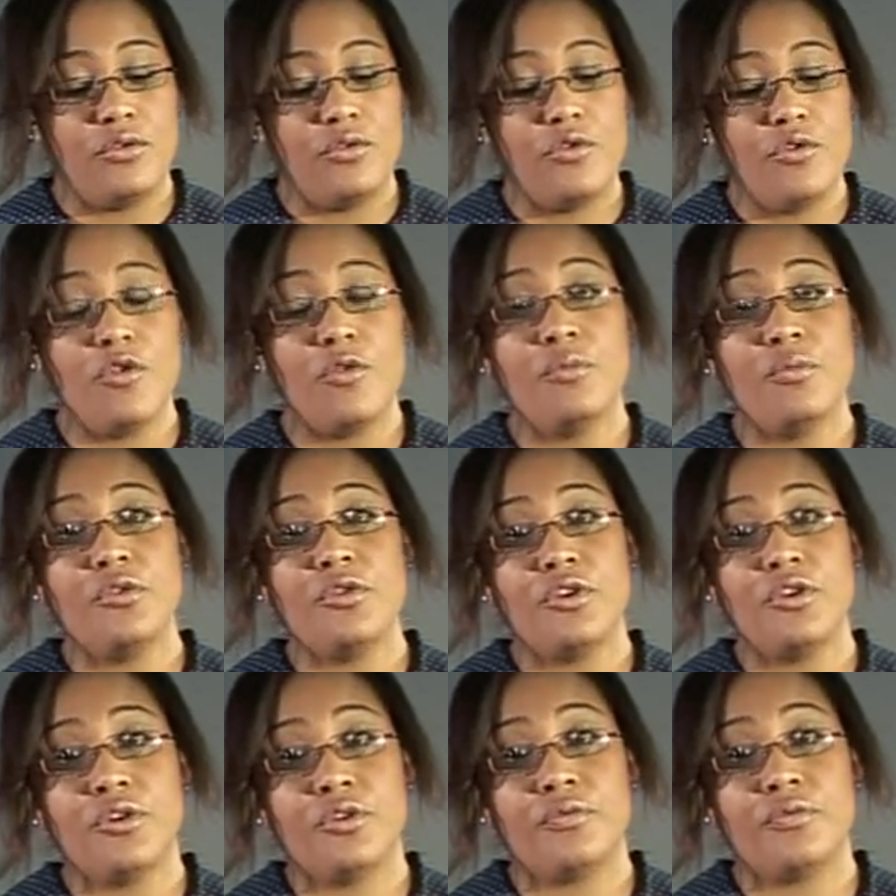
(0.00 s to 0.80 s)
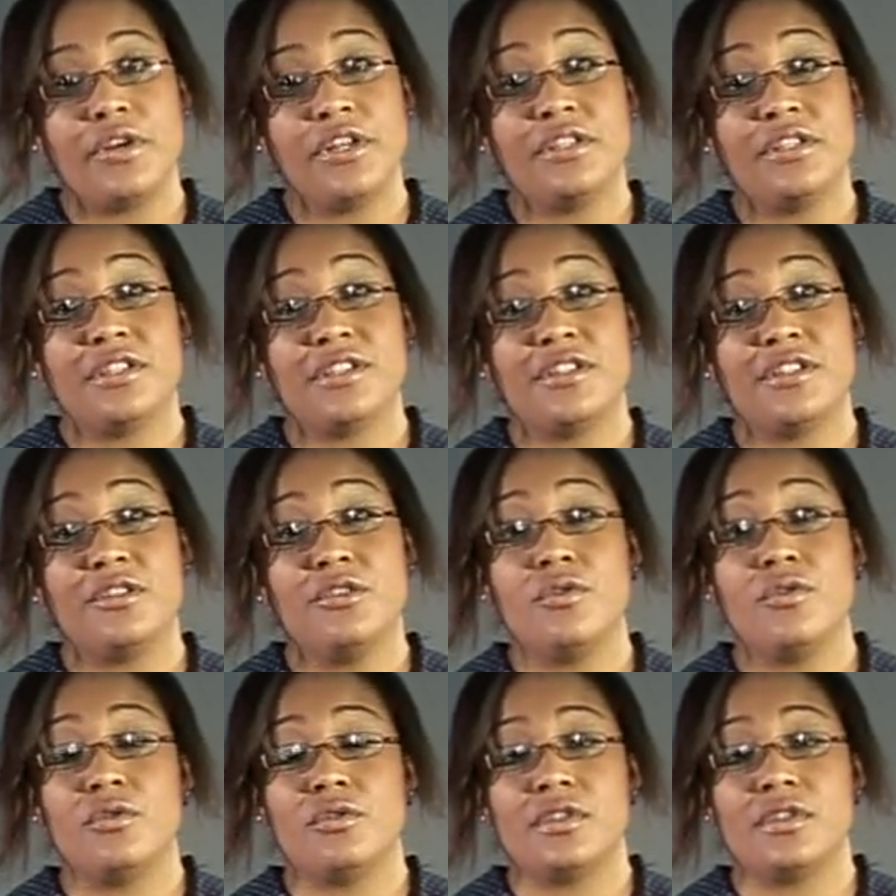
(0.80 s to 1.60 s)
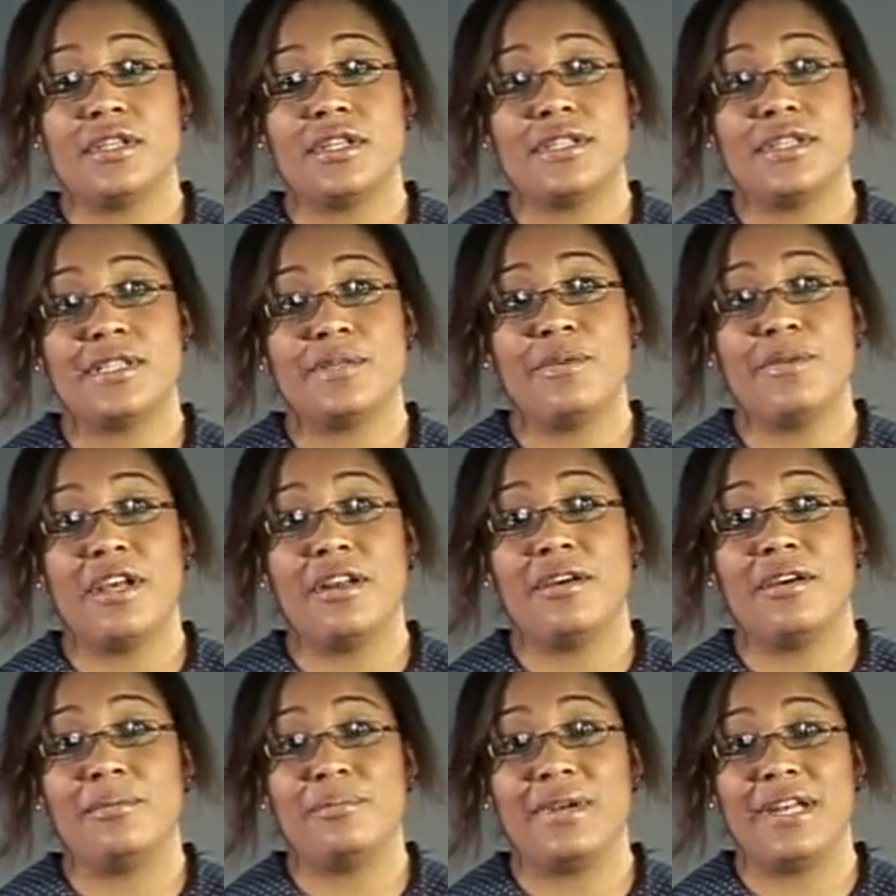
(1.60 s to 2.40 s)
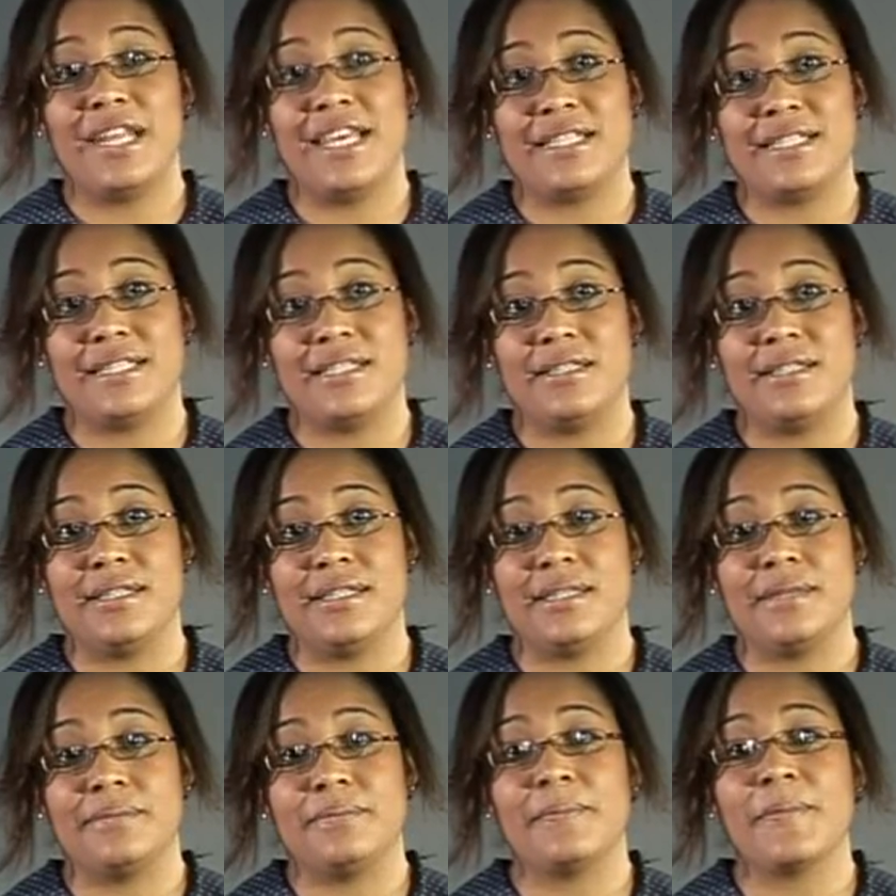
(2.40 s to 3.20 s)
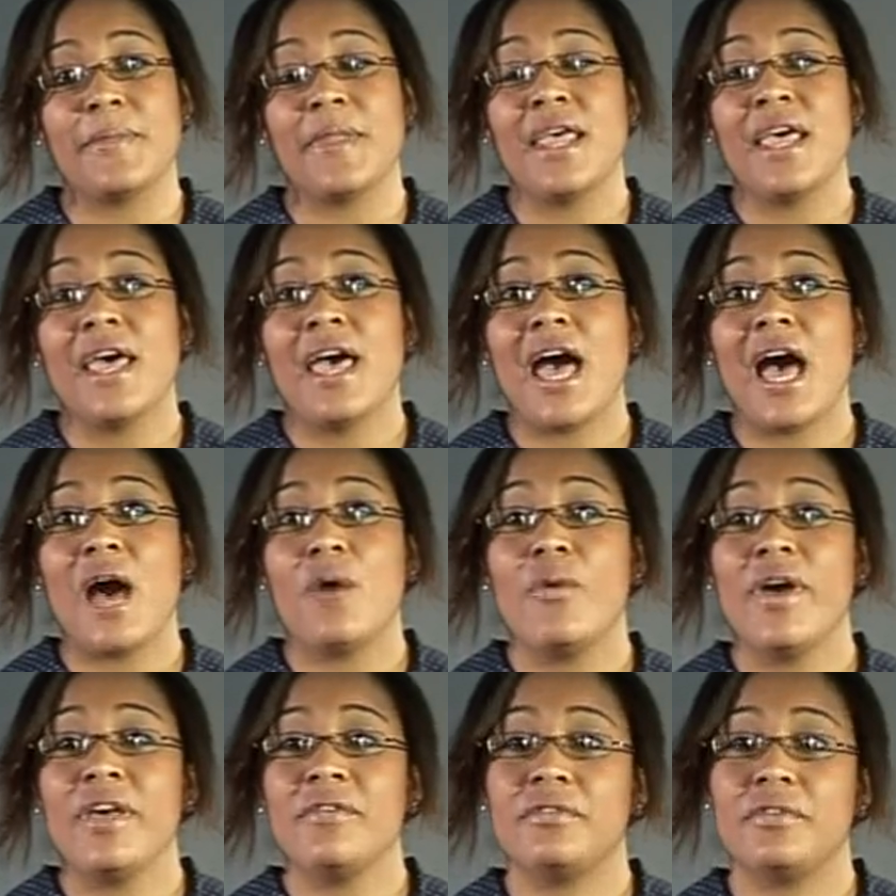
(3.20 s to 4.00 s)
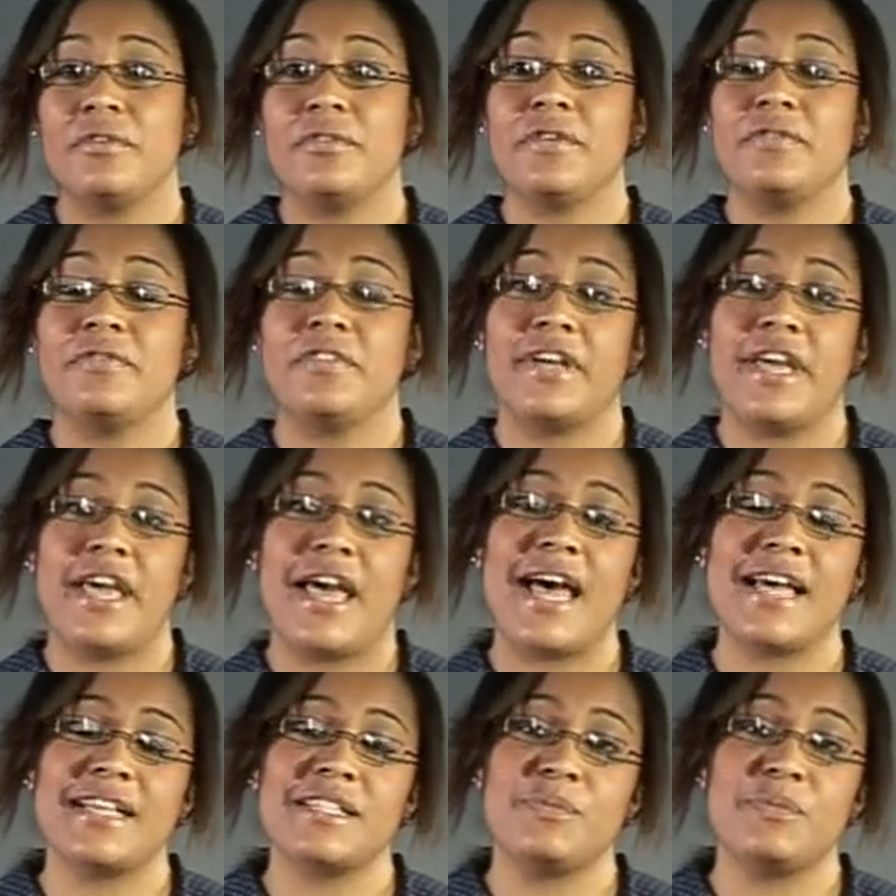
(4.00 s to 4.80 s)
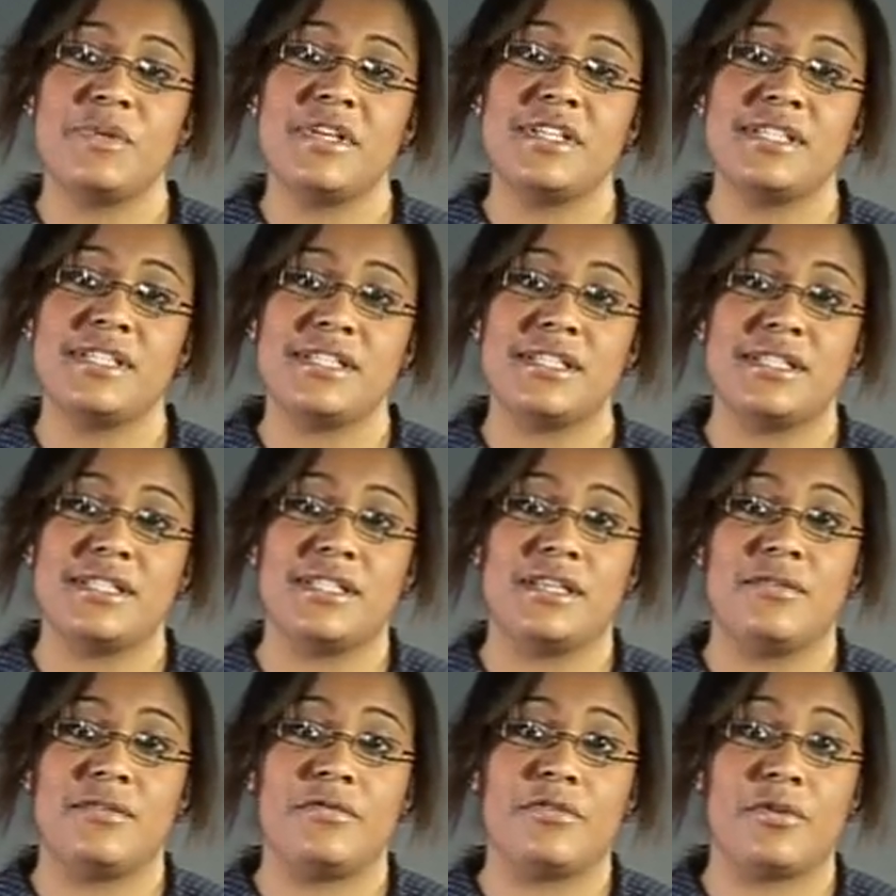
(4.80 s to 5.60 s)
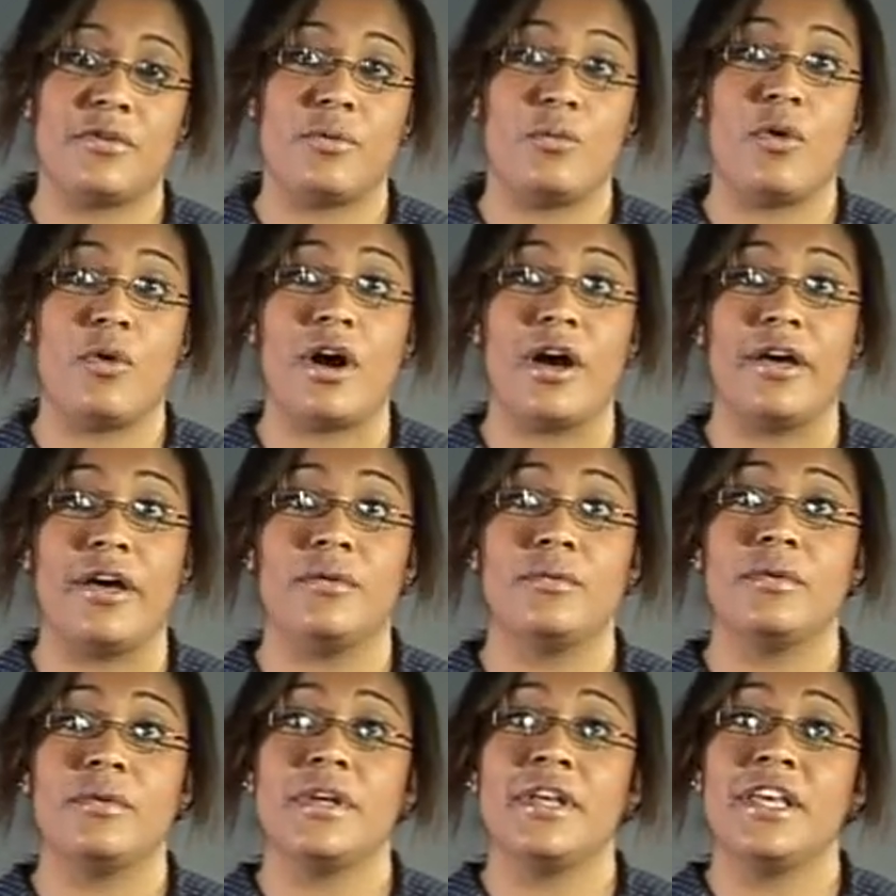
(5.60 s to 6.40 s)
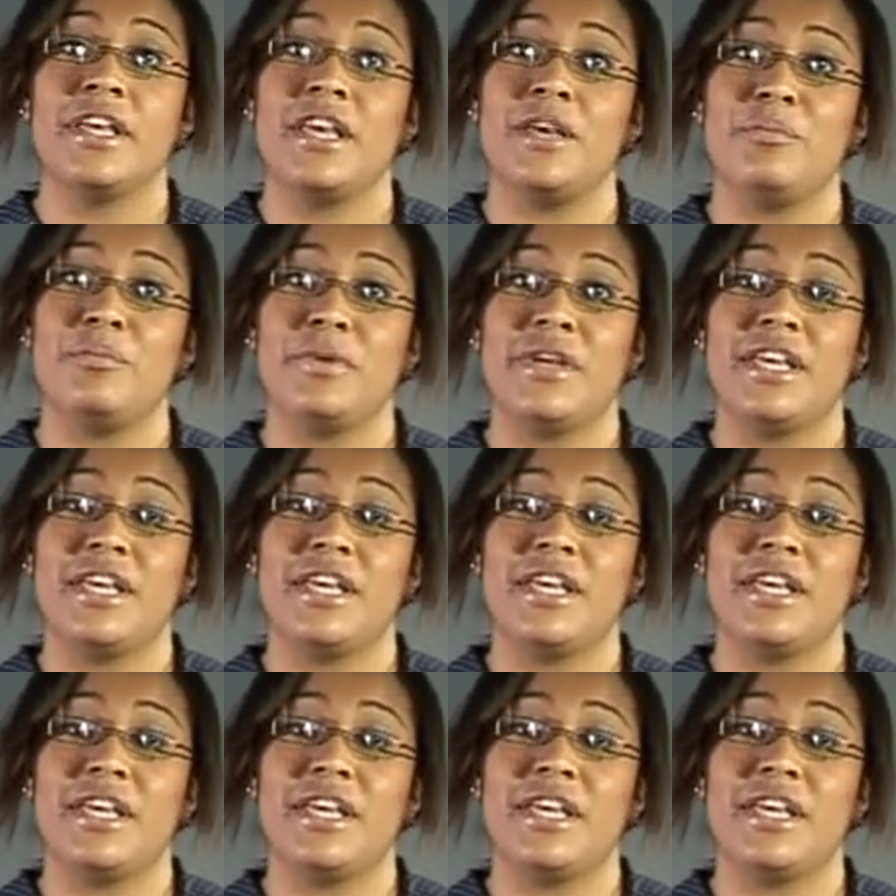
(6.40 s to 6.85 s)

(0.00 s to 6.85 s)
Normal urine does not smell unpleasant. However, if it has been sitting for a while, it